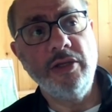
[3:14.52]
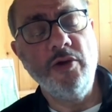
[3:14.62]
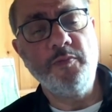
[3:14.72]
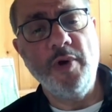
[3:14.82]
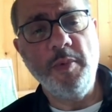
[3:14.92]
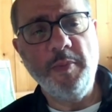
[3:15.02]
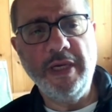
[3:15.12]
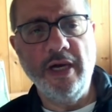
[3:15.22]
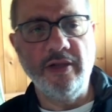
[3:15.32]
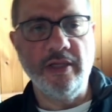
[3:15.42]
you've probably
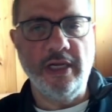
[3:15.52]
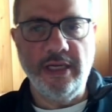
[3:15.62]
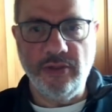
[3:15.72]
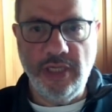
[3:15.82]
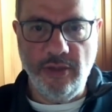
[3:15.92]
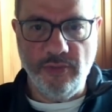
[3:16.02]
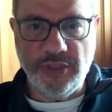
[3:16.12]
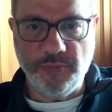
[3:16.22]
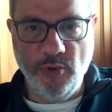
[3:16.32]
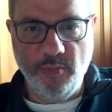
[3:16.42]
heard of the Leon
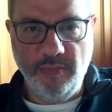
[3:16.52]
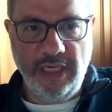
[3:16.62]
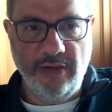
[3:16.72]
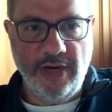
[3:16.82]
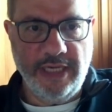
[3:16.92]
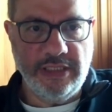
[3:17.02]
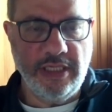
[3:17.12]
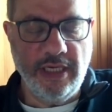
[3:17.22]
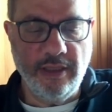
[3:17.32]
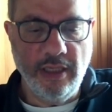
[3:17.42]
Uris book, Mila
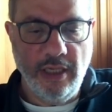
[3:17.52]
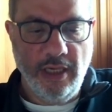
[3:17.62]
18.